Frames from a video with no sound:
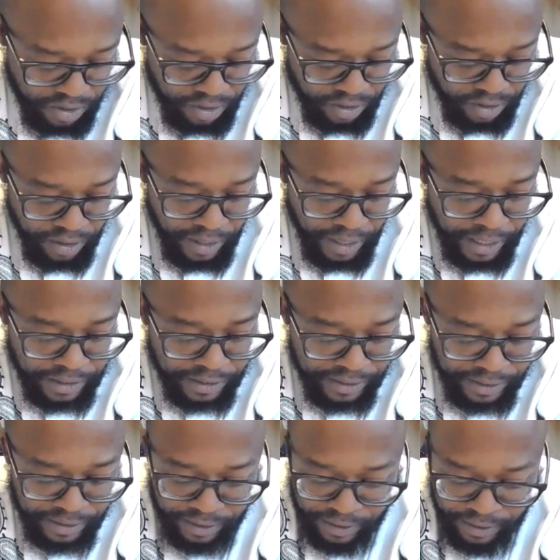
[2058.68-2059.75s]
ask
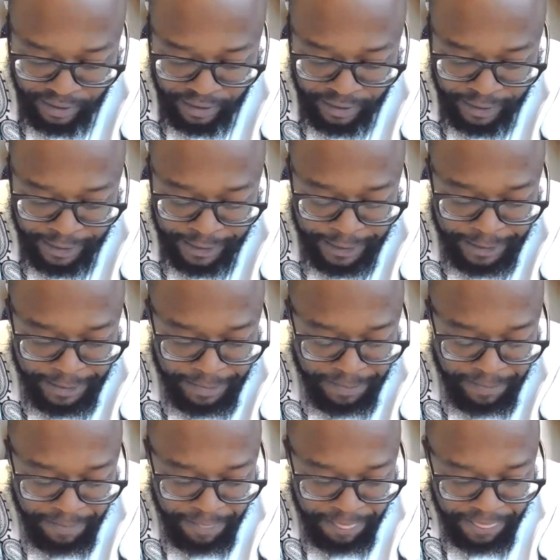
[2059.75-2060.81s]

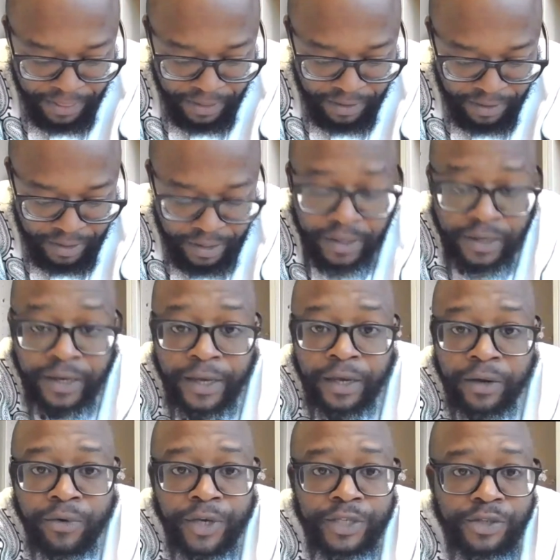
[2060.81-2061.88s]
a
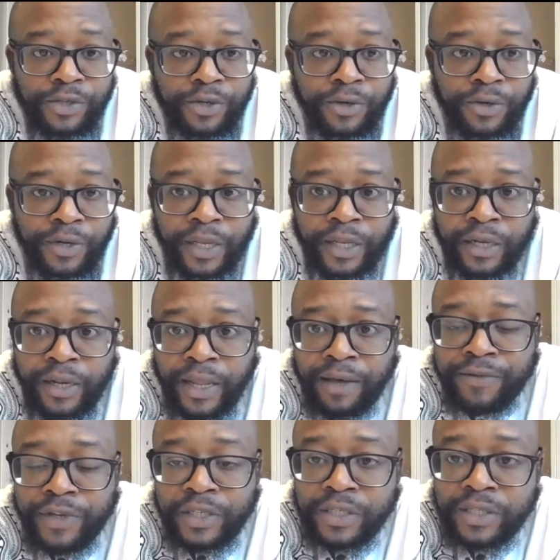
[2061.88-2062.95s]
question and have
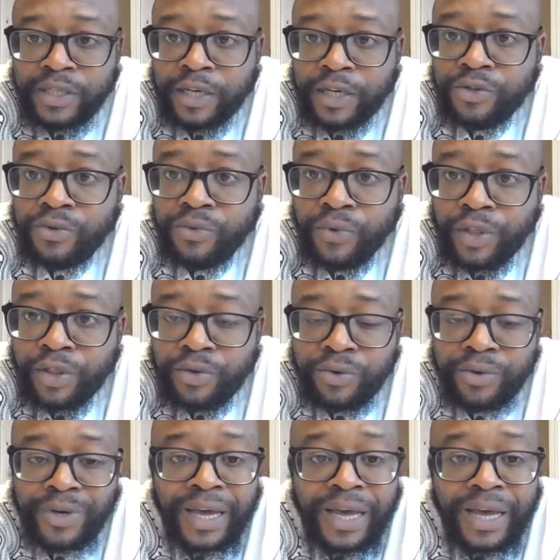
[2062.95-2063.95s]
a discussion with you.